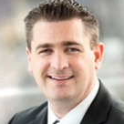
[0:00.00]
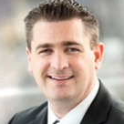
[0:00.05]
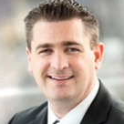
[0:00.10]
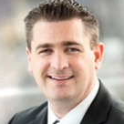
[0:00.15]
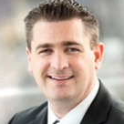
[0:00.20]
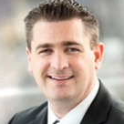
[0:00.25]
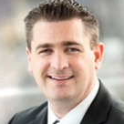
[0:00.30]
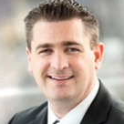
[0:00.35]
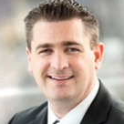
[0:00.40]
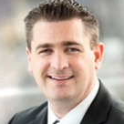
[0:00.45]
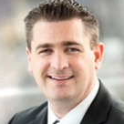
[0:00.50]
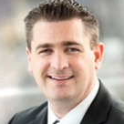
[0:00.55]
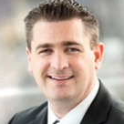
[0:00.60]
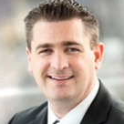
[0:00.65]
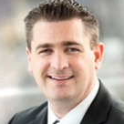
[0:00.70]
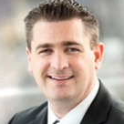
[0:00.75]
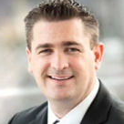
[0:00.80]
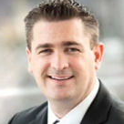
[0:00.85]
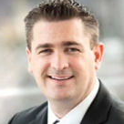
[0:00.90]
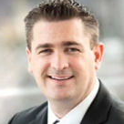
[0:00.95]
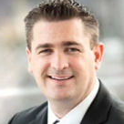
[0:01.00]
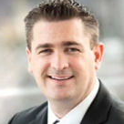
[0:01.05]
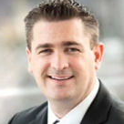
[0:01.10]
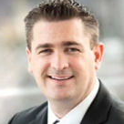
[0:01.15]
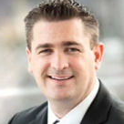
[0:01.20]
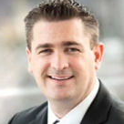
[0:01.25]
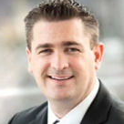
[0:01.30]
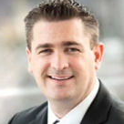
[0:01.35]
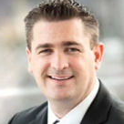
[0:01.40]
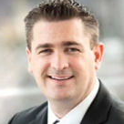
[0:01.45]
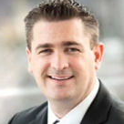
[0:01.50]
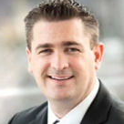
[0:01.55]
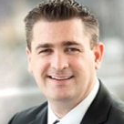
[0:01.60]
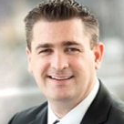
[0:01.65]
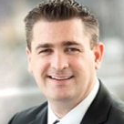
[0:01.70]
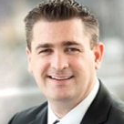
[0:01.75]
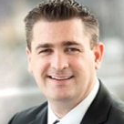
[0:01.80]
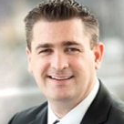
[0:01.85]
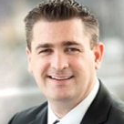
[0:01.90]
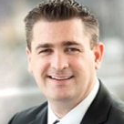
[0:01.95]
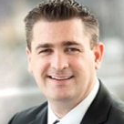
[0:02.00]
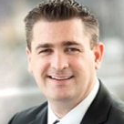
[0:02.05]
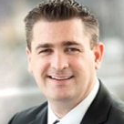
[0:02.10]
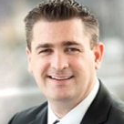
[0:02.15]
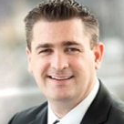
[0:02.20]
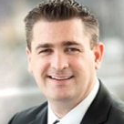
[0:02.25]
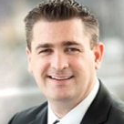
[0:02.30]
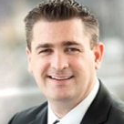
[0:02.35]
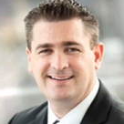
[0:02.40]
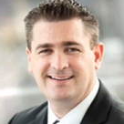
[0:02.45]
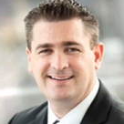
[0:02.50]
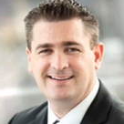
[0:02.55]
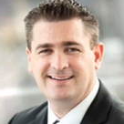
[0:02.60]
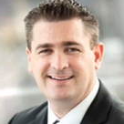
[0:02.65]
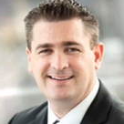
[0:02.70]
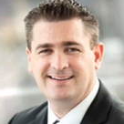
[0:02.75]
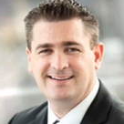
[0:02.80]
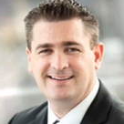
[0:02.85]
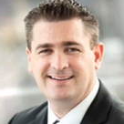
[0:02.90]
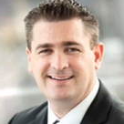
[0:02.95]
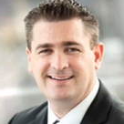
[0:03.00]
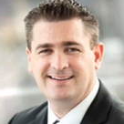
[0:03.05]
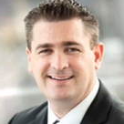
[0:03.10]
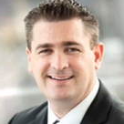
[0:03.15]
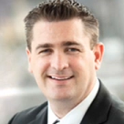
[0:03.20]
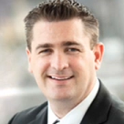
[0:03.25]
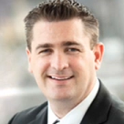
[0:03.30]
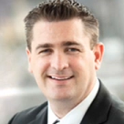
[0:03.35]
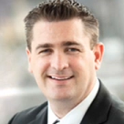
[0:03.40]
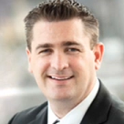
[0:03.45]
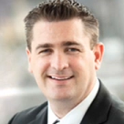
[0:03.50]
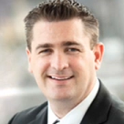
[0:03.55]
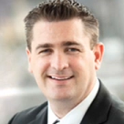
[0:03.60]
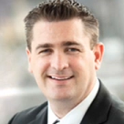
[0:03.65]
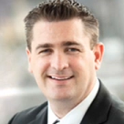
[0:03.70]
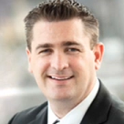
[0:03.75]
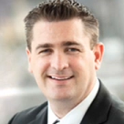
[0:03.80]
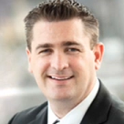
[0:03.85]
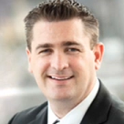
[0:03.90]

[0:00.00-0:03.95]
This is a still picture; no speech is visible.